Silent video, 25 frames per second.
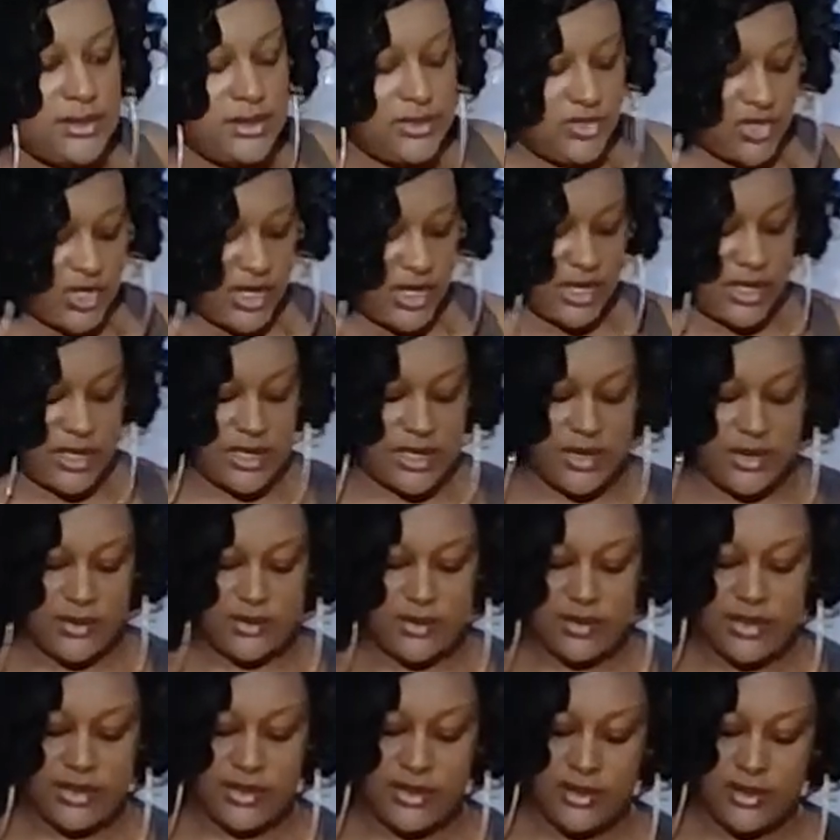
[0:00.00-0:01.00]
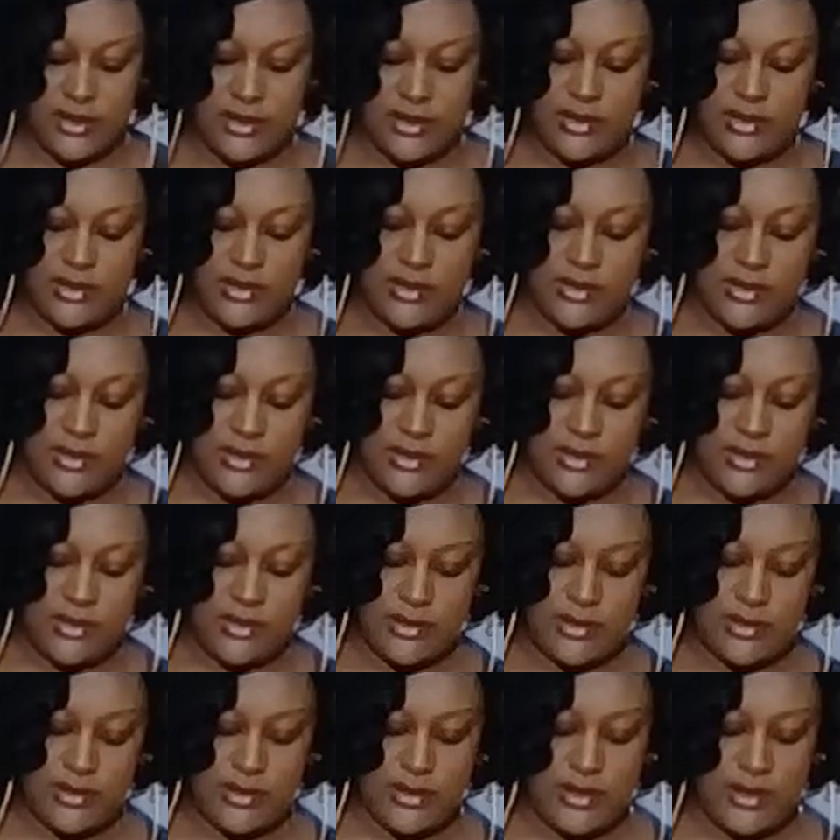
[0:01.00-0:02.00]
Check it out here.
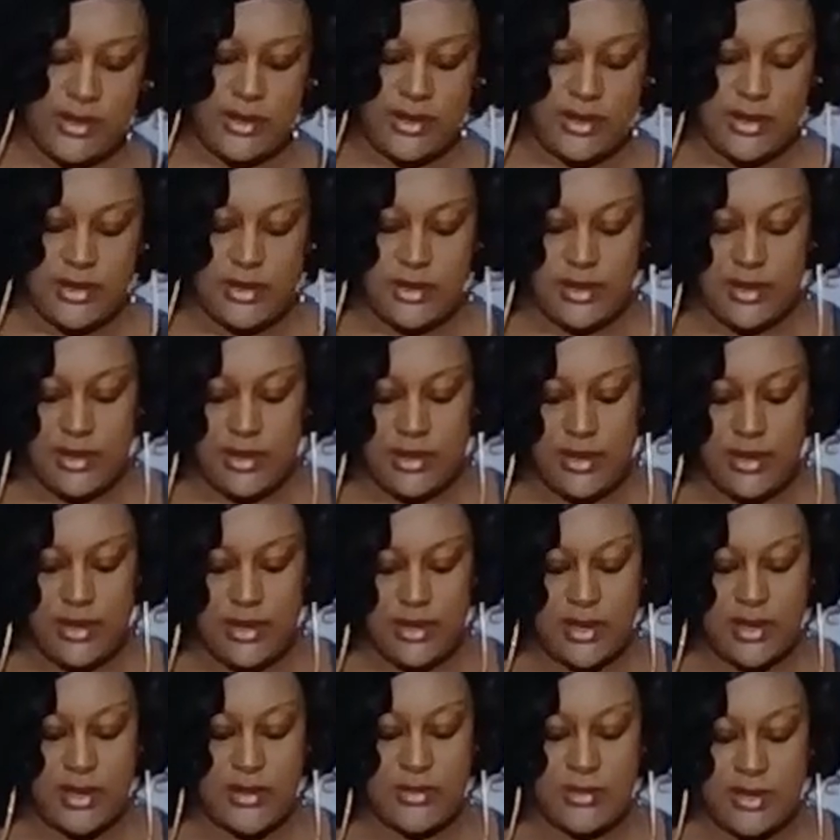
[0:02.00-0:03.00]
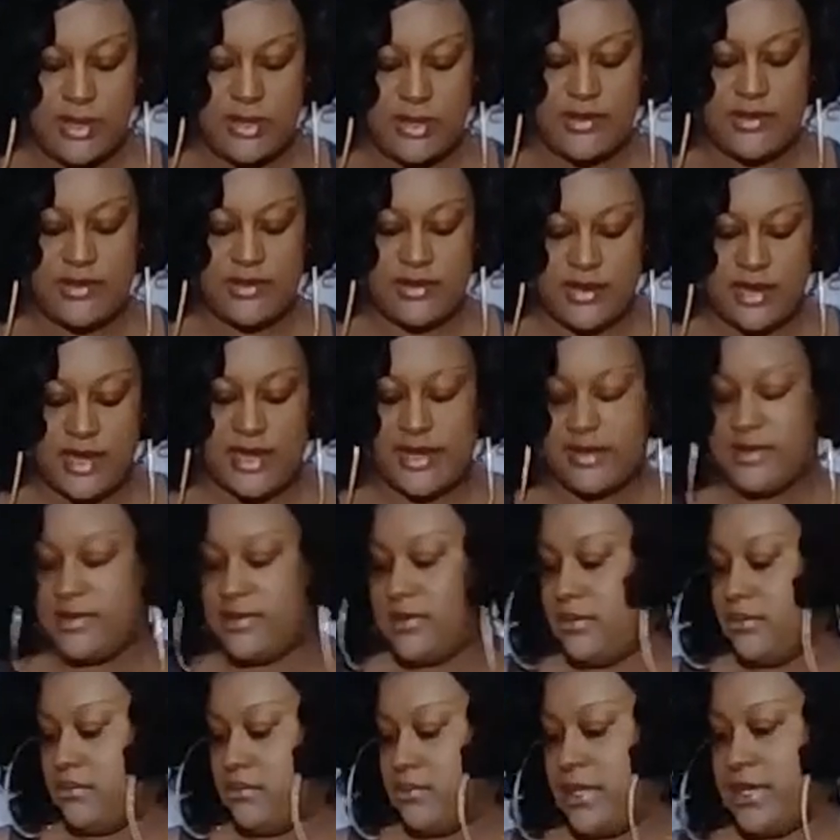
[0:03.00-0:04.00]
Yeah, it's nice
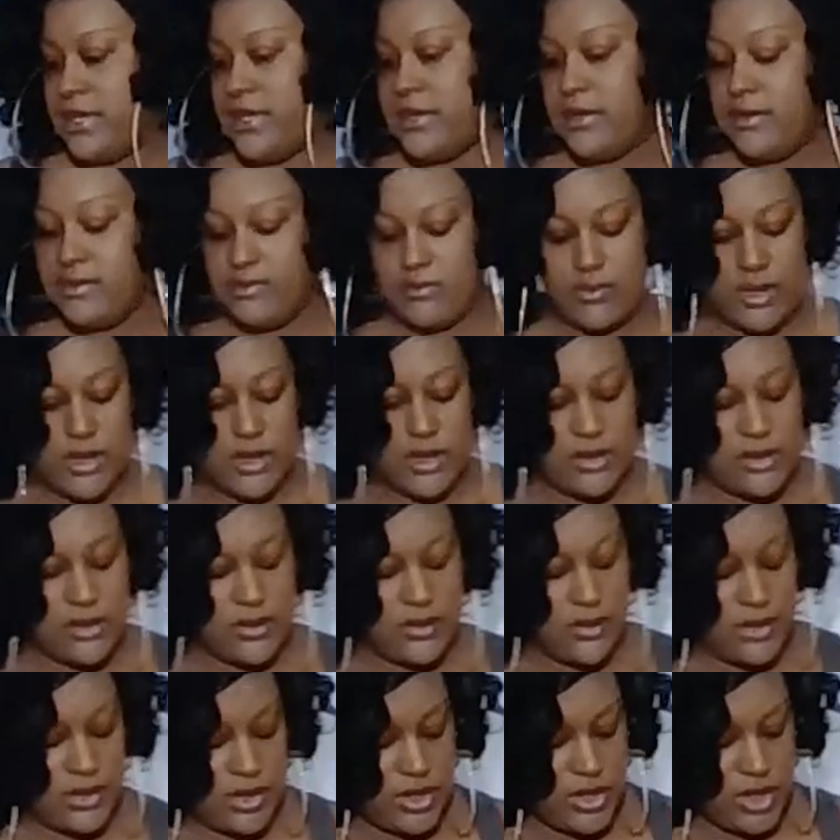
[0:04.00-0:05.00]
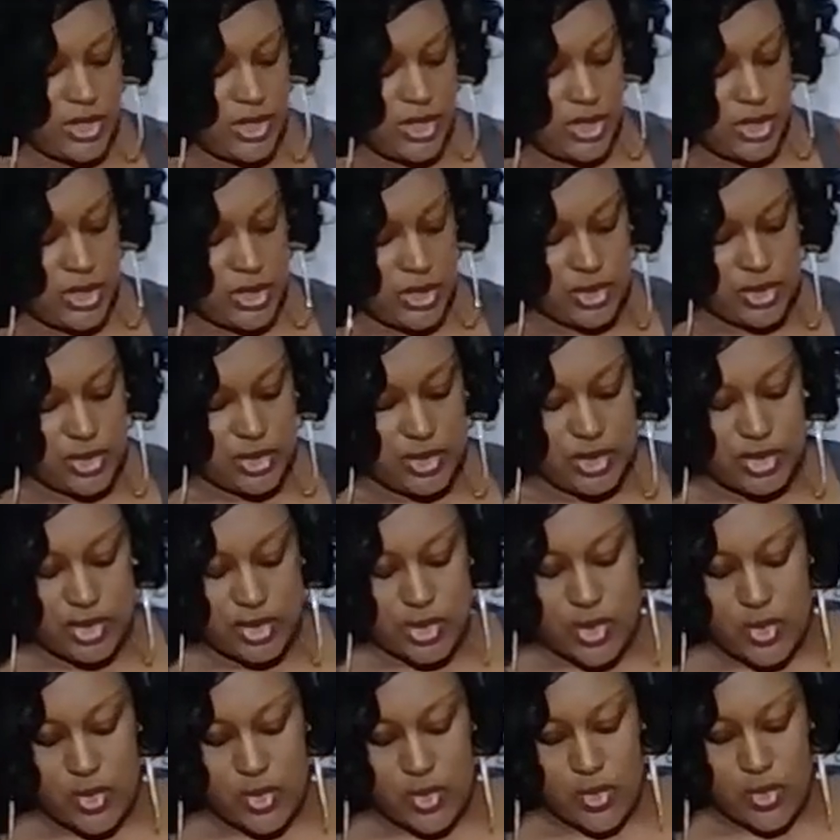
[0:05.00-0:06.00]
and blended well.
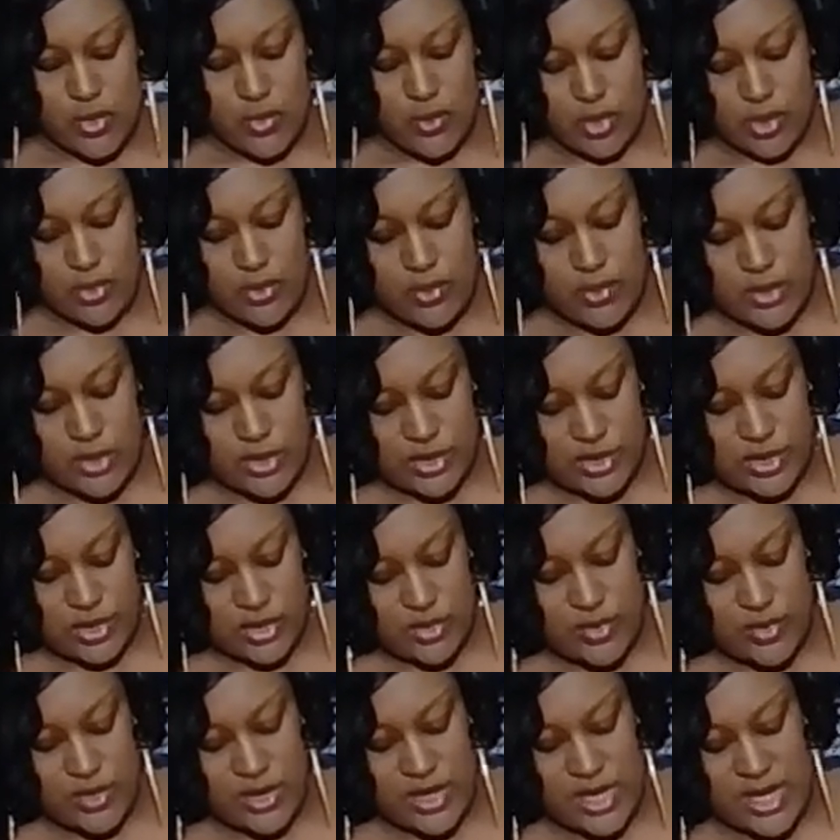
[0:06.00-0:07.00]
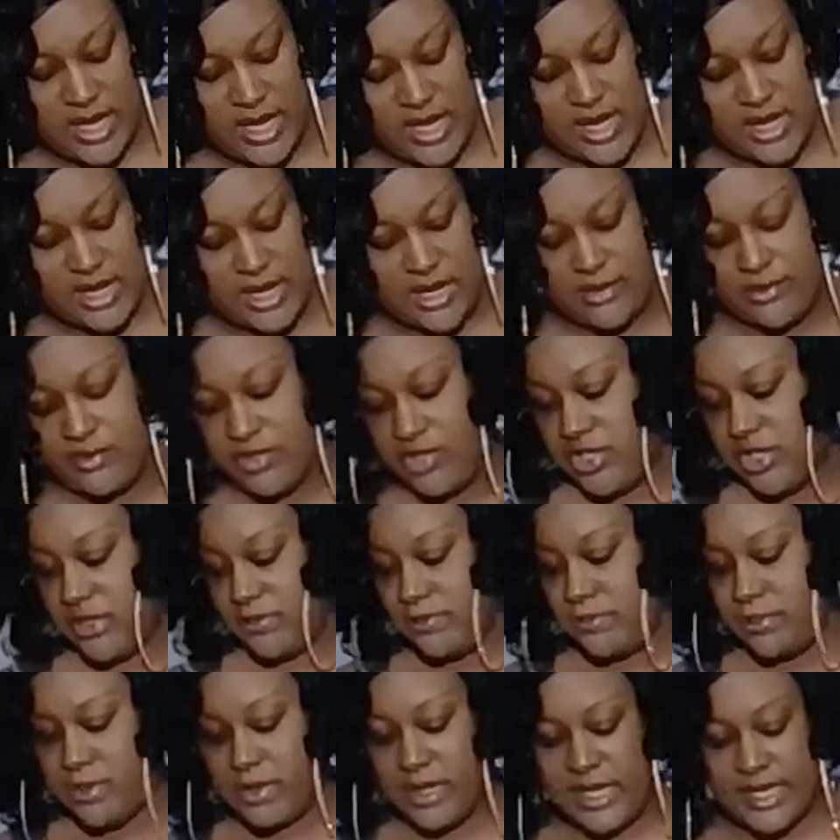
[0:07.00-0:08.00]
So we're going to go ahead and just
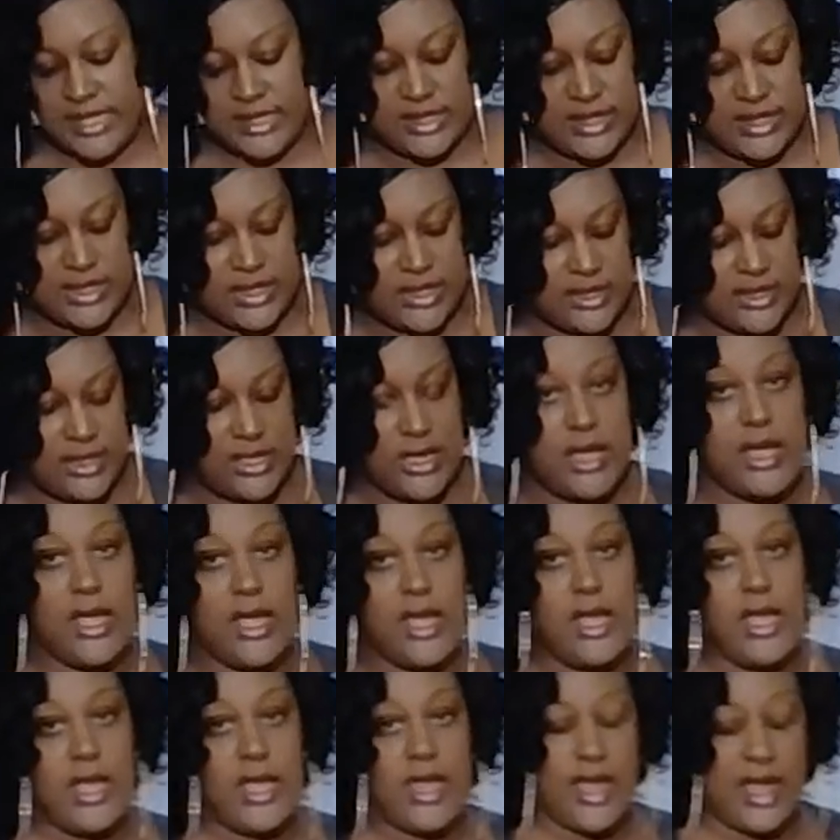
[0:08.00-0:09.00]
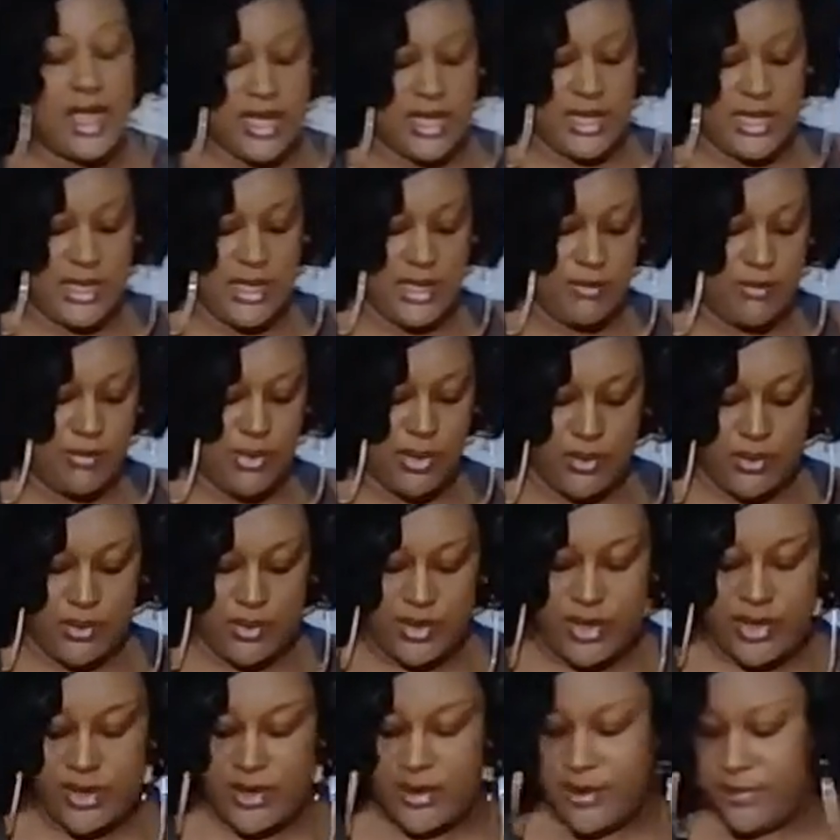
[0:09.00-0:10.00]
place it in the bowl
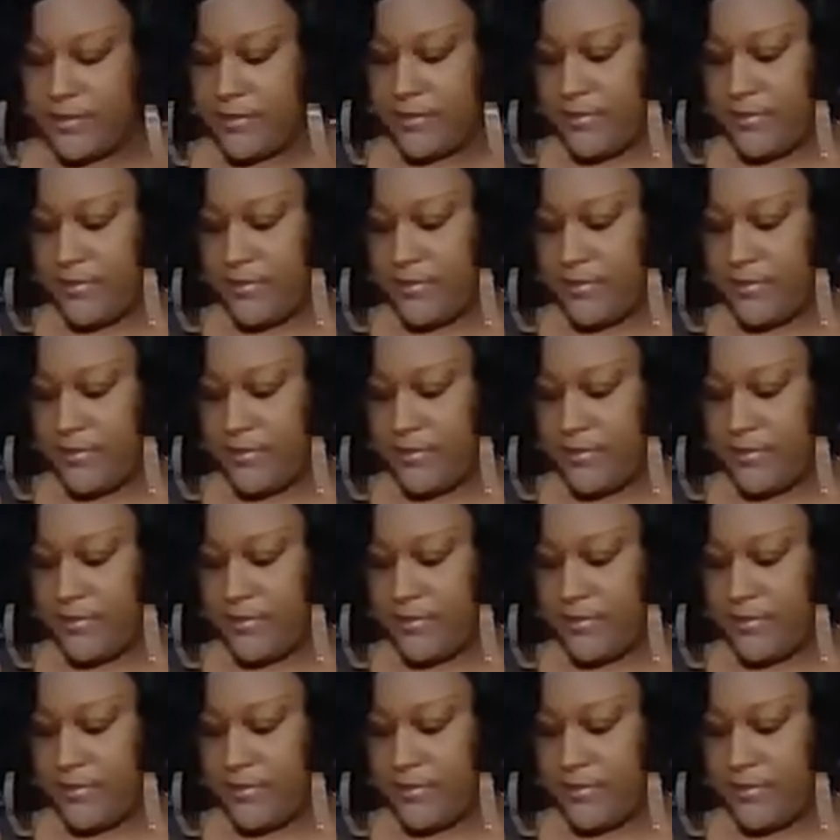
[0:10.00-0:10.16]
here.